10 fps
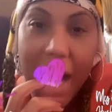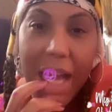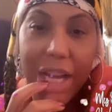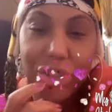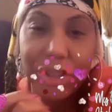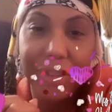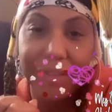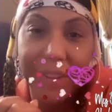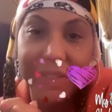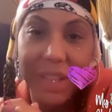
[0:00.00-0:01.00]

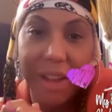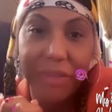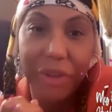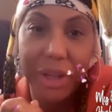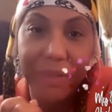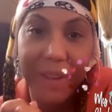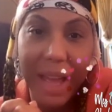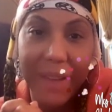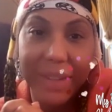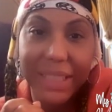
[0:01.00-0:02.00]
150 at
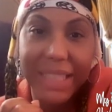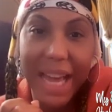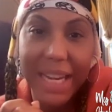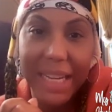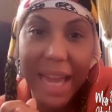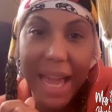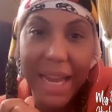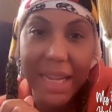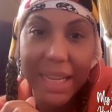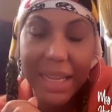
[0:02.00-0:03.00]
45 is not a
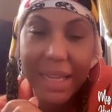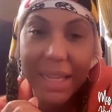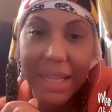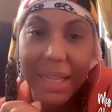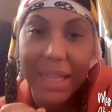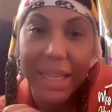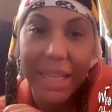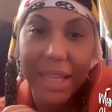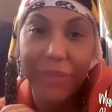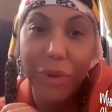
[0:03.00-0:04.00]
lot
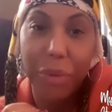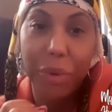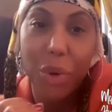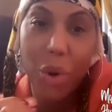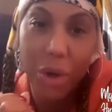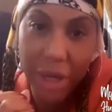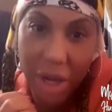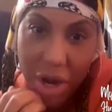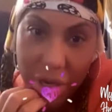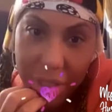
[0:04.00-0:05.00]
if you're a
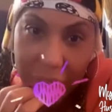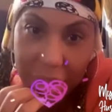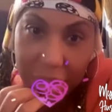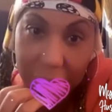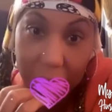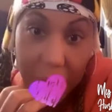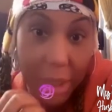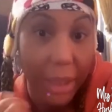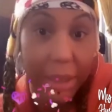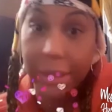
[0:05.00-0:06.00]
recording artist.
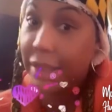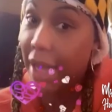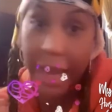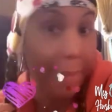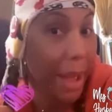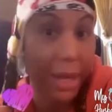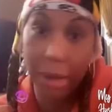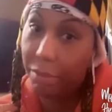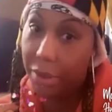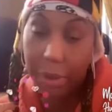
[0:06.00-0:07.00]
Mm-hmm. That ain't my
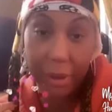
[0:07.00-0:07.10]
number.